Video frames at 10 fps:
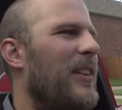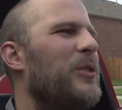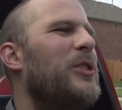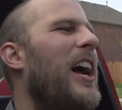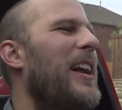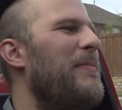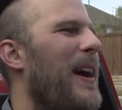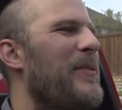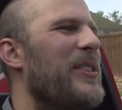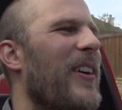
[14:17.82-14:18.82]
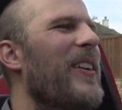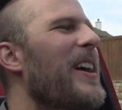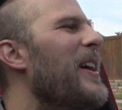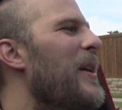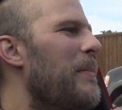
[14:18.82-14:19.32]
Sidepipes
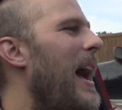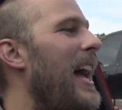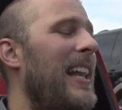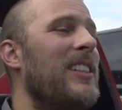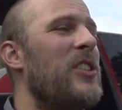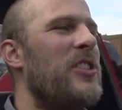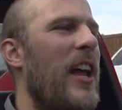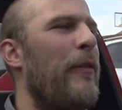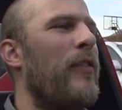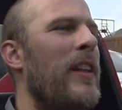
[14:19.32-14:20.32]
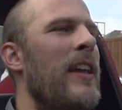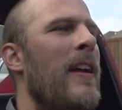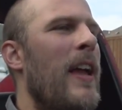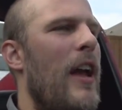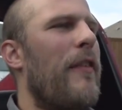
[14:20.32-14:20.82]
though. Man, this is definitely,
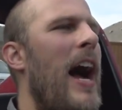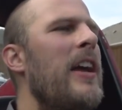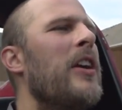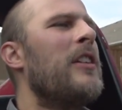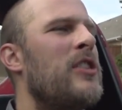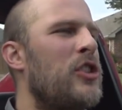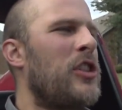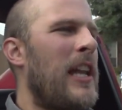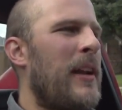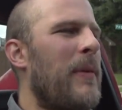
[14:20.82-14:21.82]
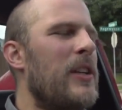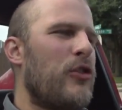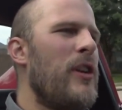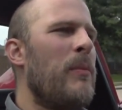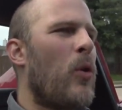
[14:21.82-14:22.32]
if I could select my
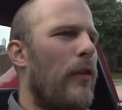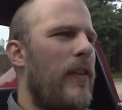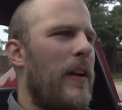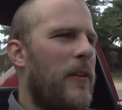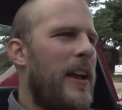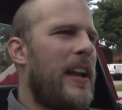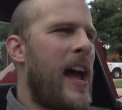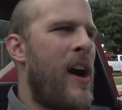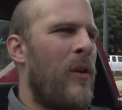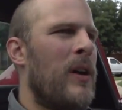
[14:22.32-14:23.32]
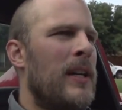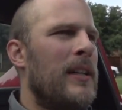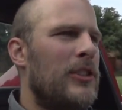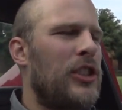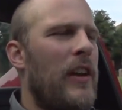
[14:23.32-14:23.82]
dream Corvette right now,
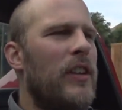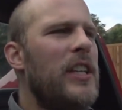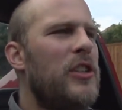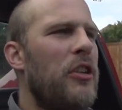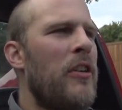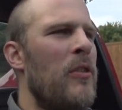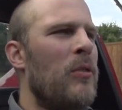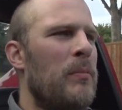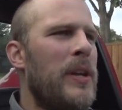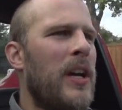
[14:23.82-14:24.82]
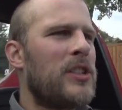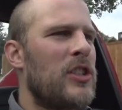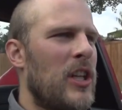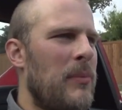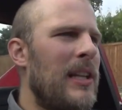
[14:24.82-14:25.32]
seventy-two, because
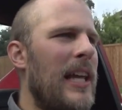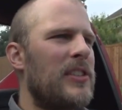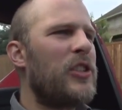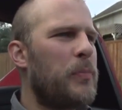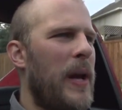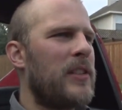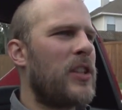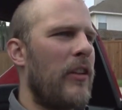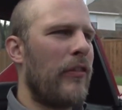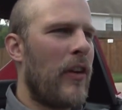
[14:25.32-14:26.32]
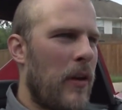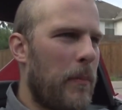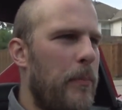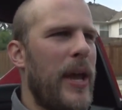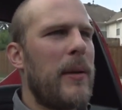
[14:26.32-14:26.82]
it's gonna be less expensive,
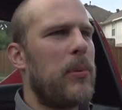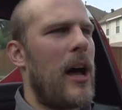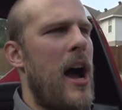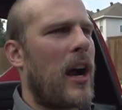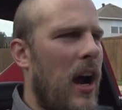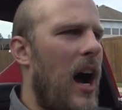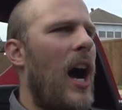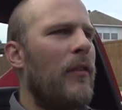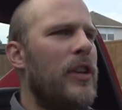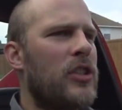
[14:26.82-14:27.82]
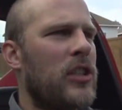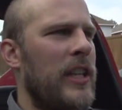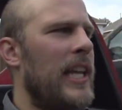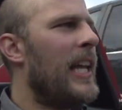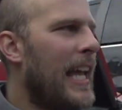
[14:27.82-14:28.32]
big block,
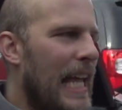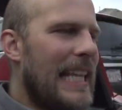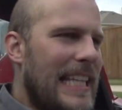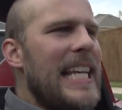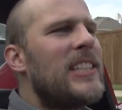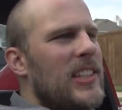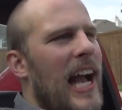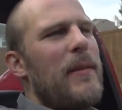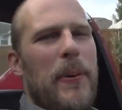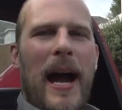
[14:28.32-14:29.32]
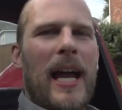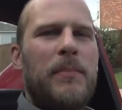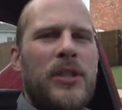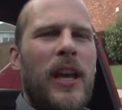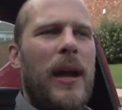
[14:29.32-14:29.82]
obviously, these side
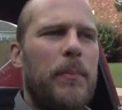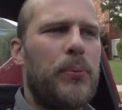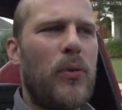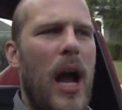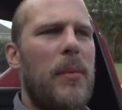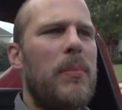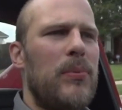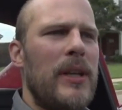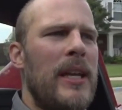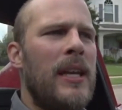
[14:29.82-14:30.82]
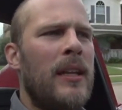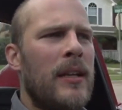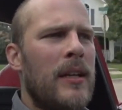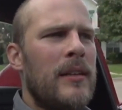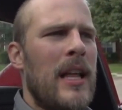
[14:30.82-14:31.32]
pipes, and probably
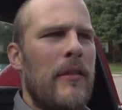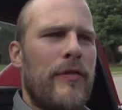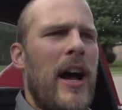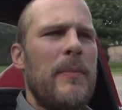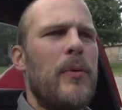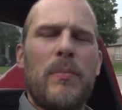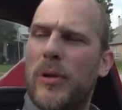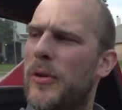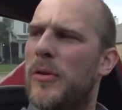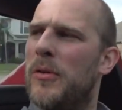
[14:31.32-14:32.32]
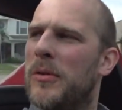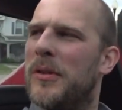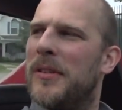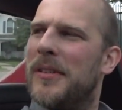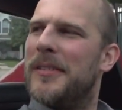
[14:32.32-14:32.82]
that Viper blue.
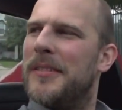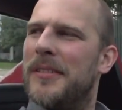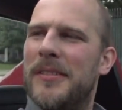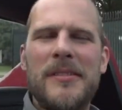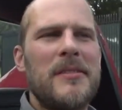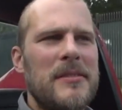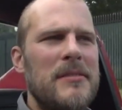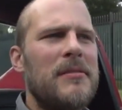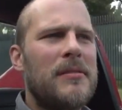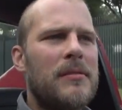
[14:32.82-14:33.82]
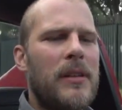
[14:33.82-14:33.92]
It's a good